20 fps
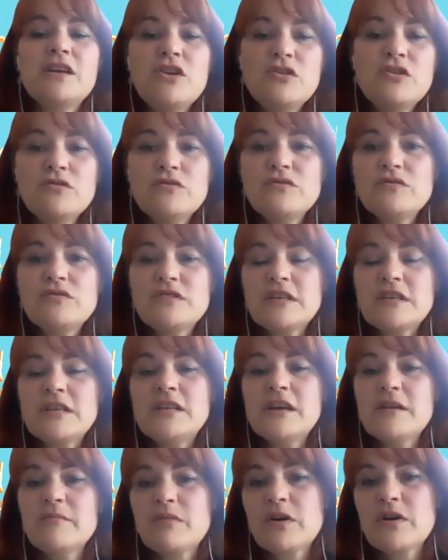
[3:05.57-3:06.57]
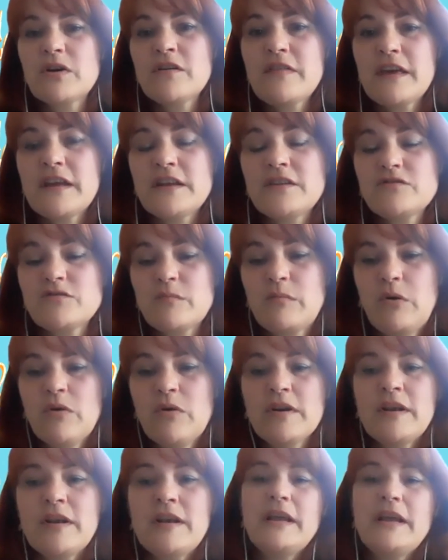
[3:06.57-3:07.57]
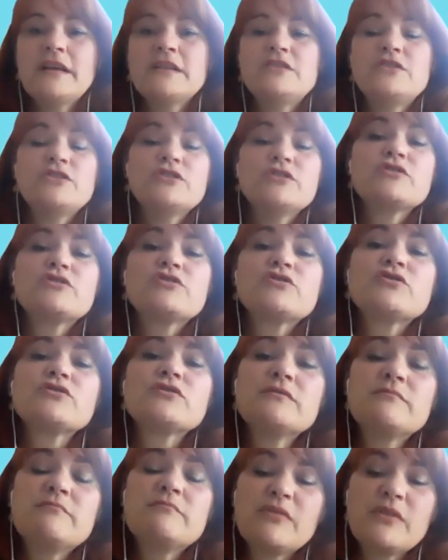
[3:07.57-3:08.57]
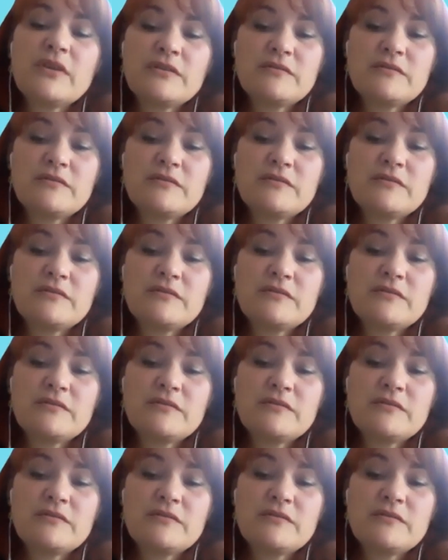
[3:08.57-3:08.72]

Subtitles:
Use the number that is reported as your troop